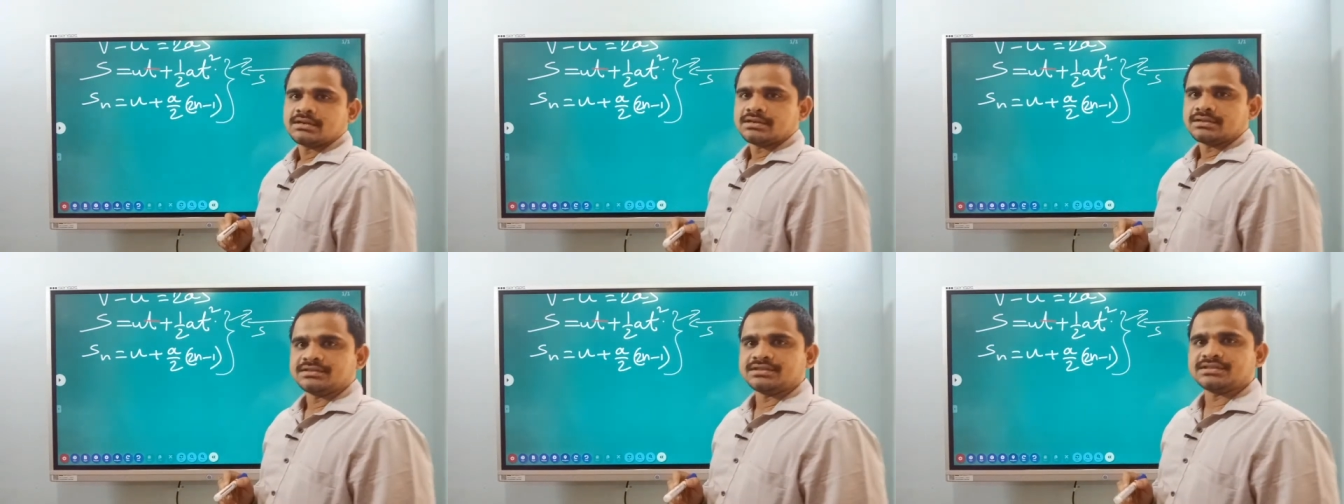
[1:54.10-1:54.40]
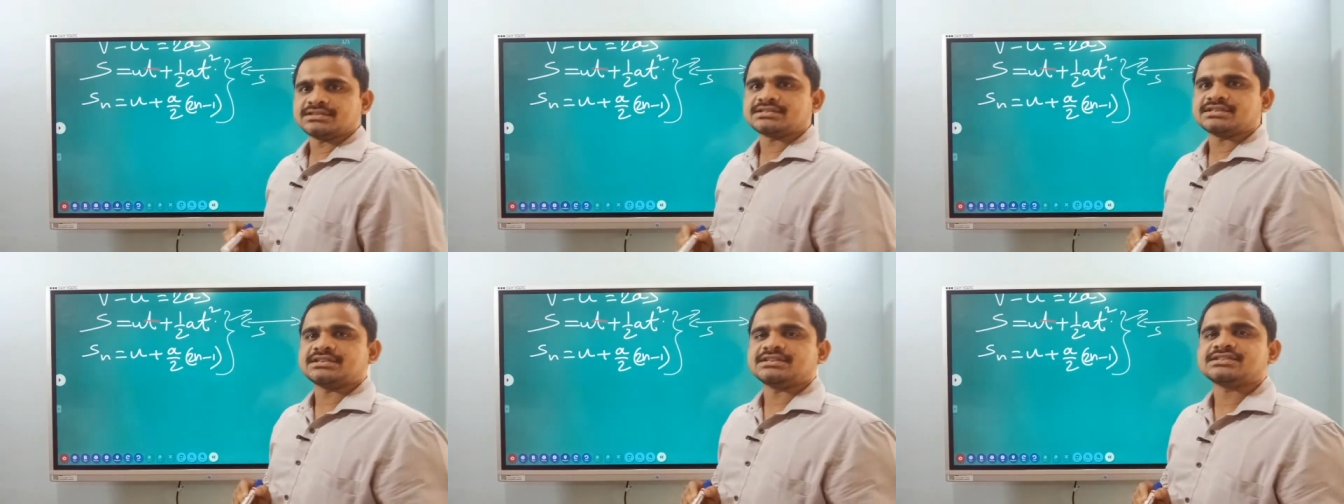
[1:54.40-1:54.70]

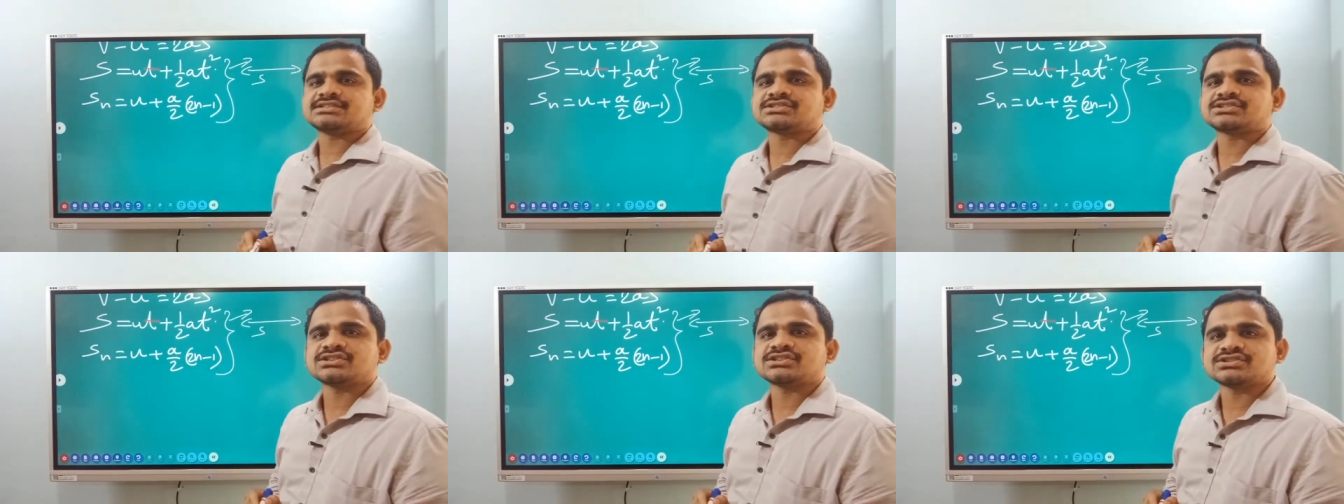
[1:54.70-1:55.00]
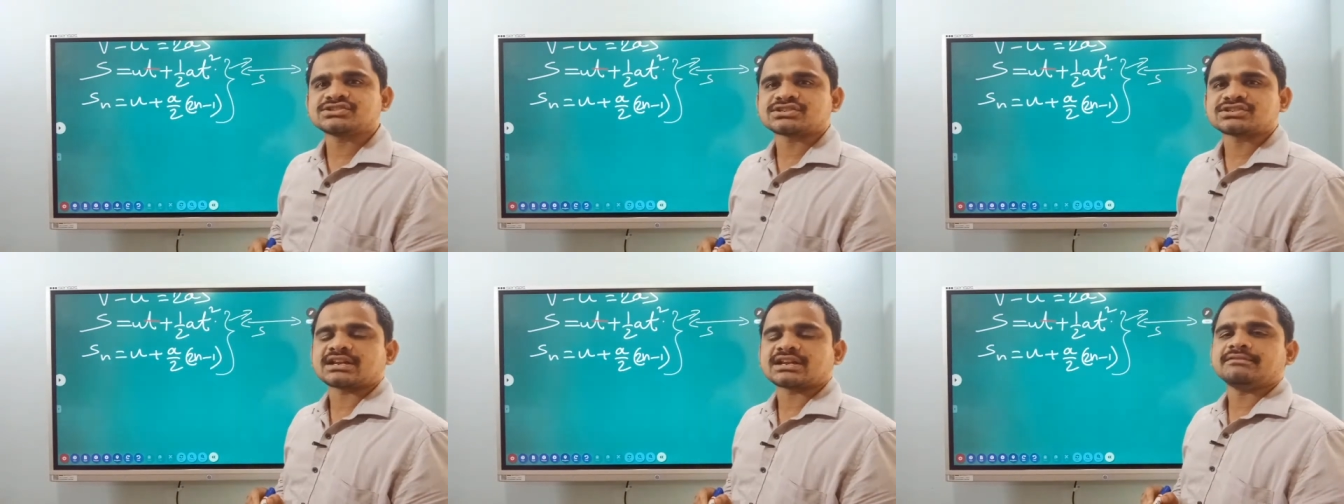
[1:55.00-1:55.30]
this is a
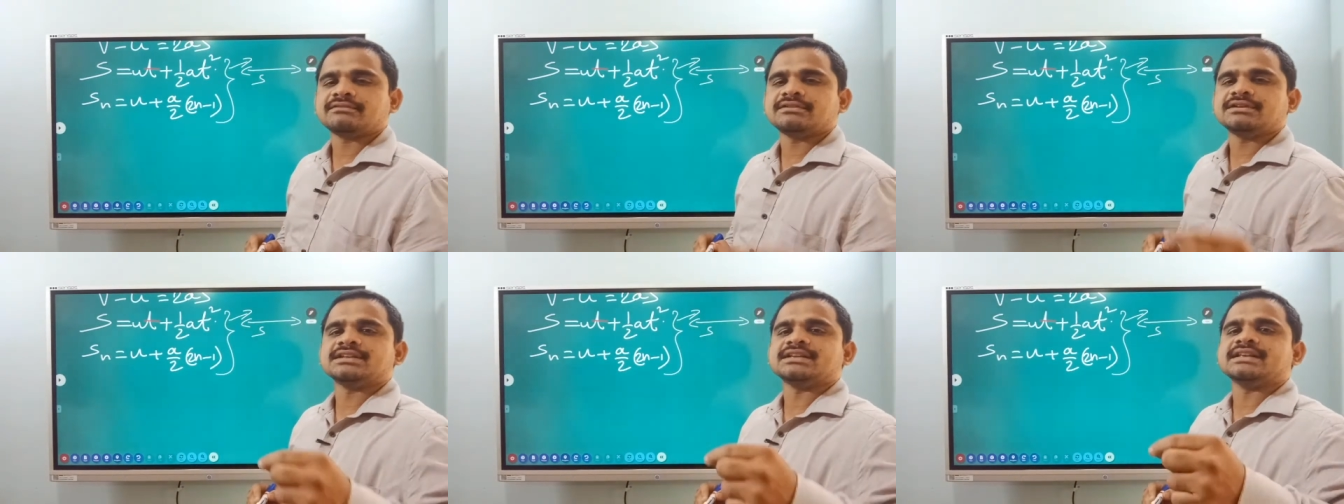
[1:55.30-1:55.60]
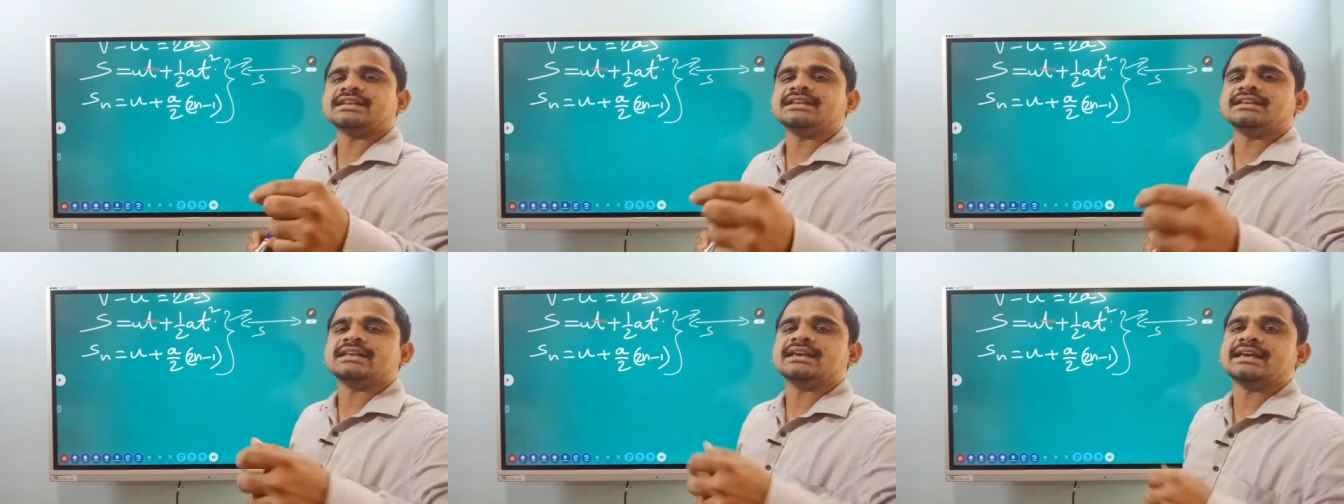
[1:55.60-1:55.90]
distance traveled
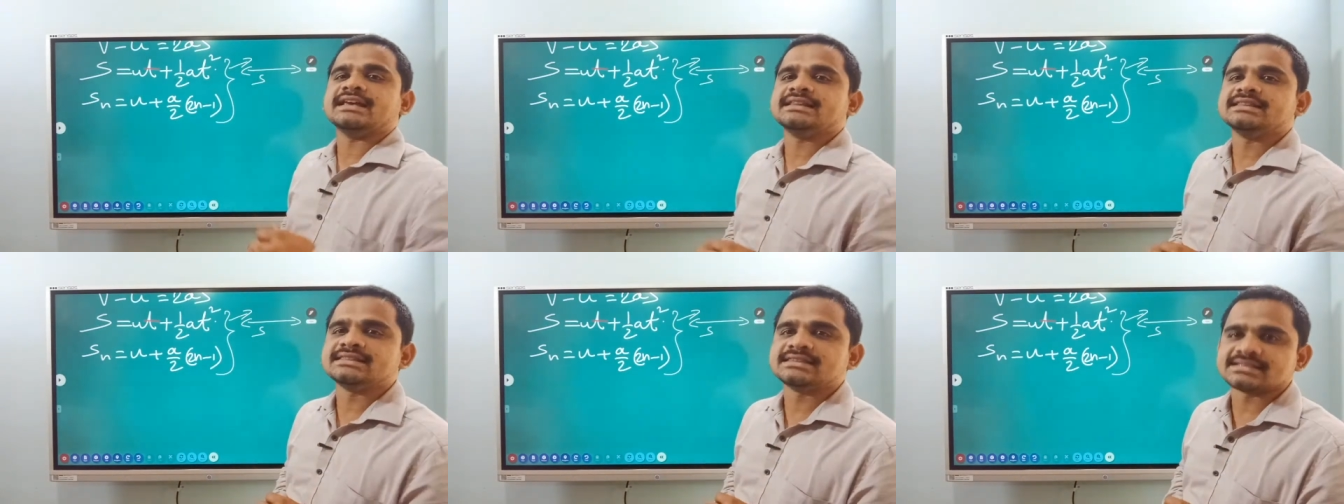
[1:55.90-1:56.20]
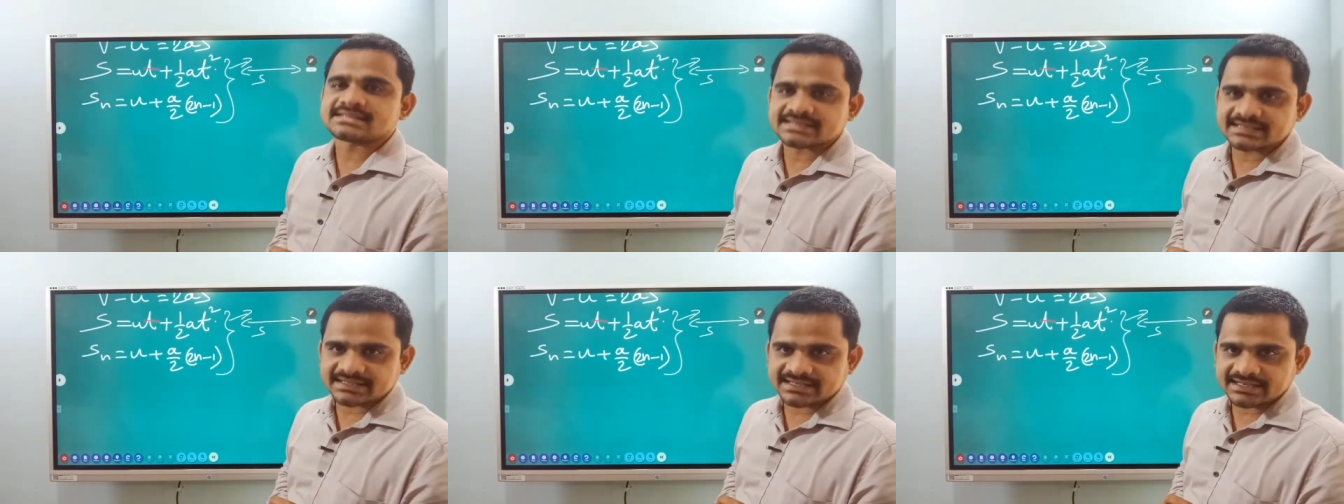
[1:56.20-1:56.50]
in nth
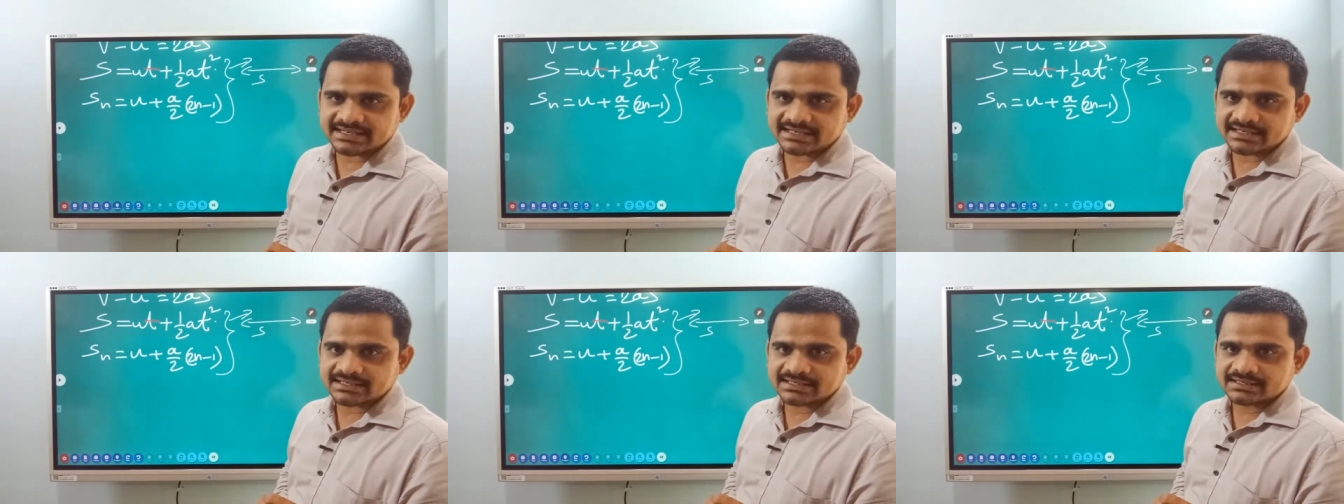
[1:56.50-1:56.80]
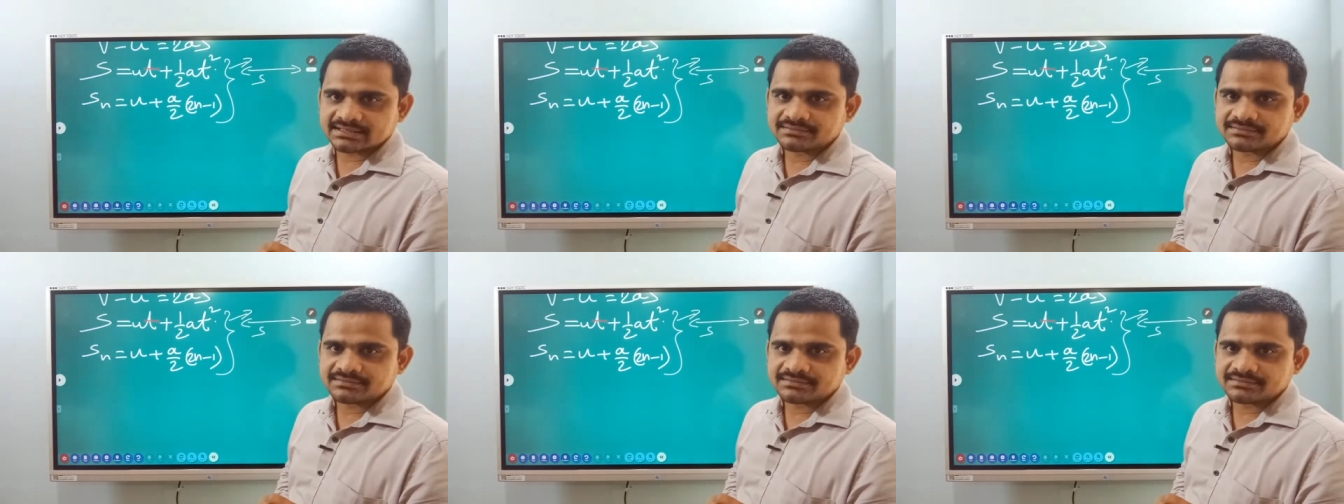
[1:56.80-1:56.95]
second,